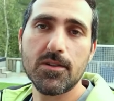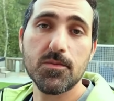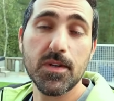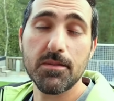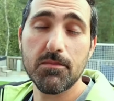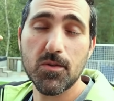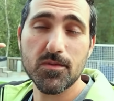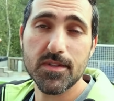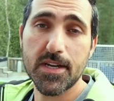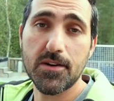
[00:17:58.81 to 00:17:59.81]
looks when it
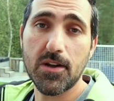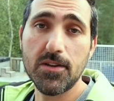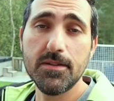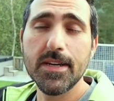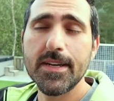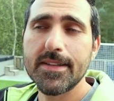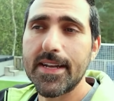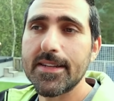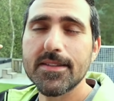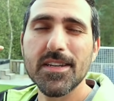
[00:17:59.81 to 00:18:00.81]
mows their lawn.
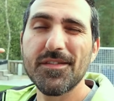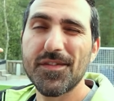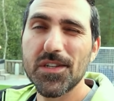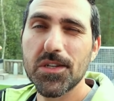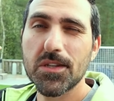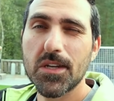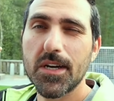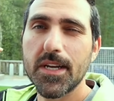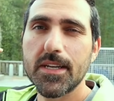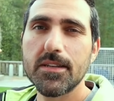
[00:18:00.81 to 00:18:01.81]
That's the efficient
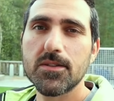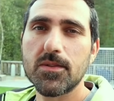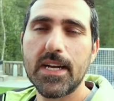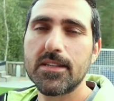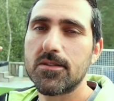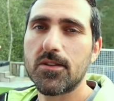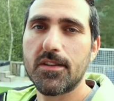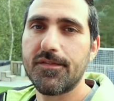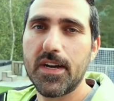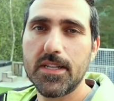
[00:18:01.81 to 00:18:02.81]
cutting, so that's not
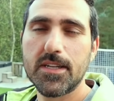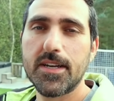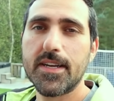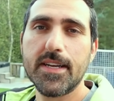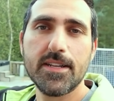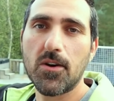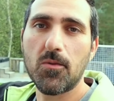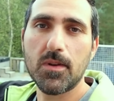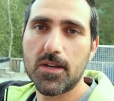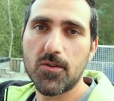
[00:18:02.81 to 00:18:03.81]
the fine cutting. It
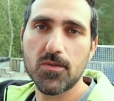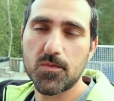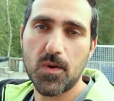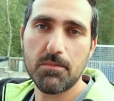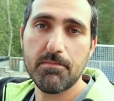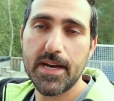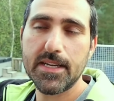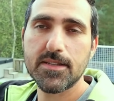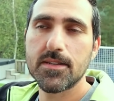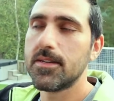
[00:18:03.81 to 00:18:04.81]
only goes one
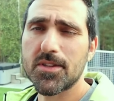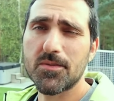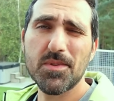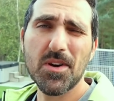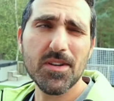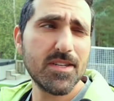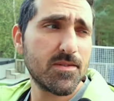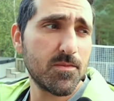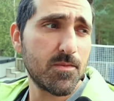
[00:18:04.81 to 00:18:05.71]
pass. But to be honest,